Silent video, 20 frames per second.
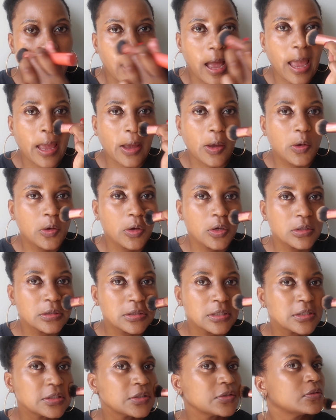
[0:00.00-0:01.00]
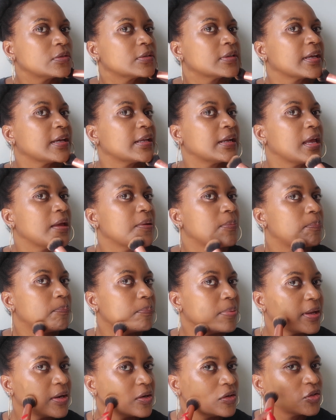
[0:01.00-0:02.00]
I could still get a
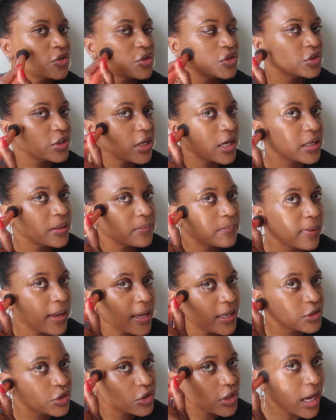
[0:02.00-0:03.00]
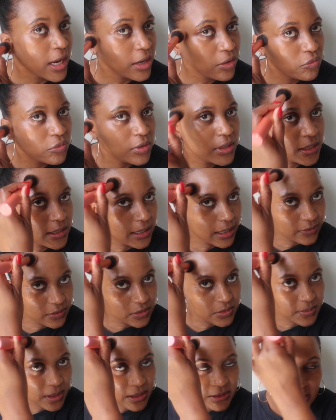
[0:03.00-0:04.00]
better shade match. I really like
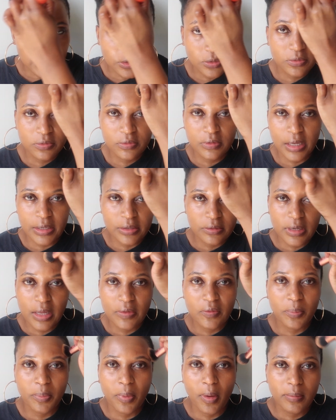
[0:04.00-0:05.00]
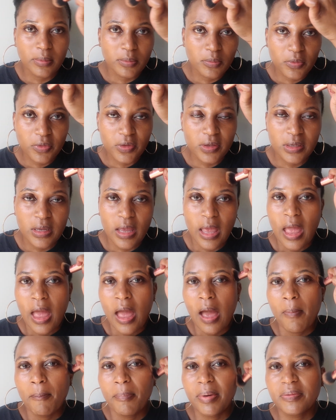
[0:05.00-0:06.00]
this match. I don't have a problem with it,
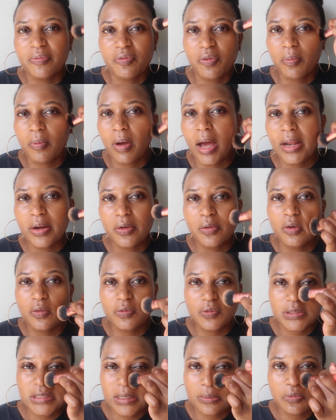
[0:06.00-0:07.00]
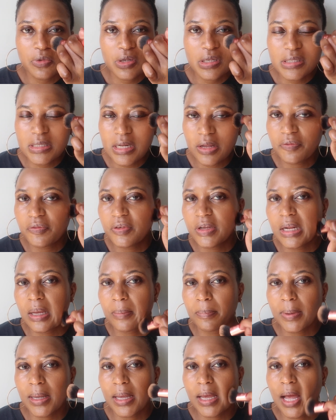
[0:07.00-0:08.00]
but I don't know, for some reason I feel
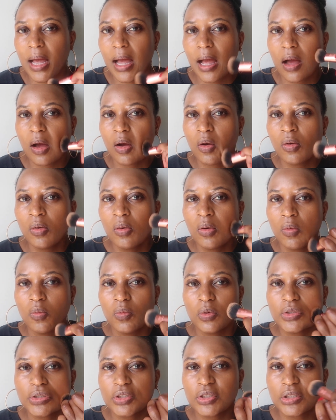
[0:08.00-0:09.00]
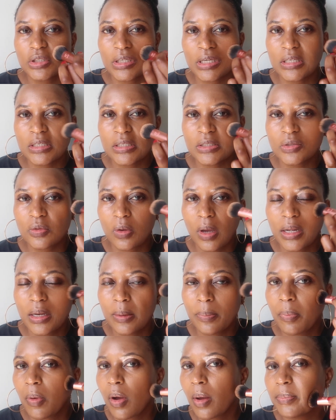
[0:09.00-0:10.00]
like Macau, which is quite
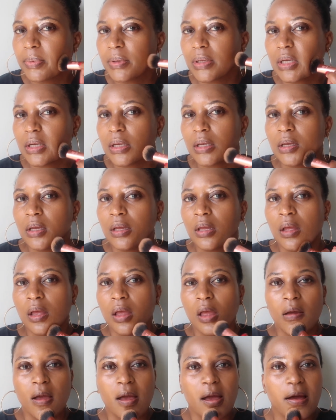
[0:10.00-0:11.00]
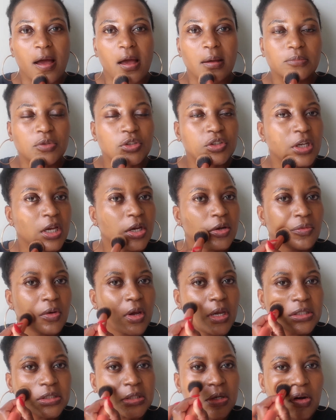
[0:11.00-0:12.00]
a popular shade
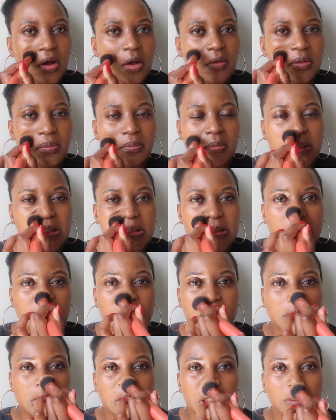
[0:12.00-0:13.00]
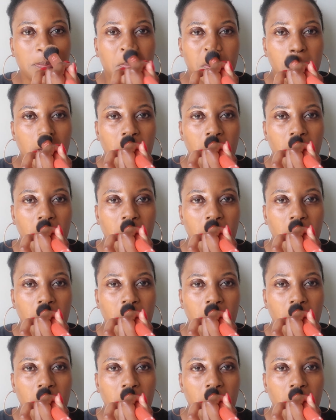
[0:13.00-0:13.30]
range around the medium deep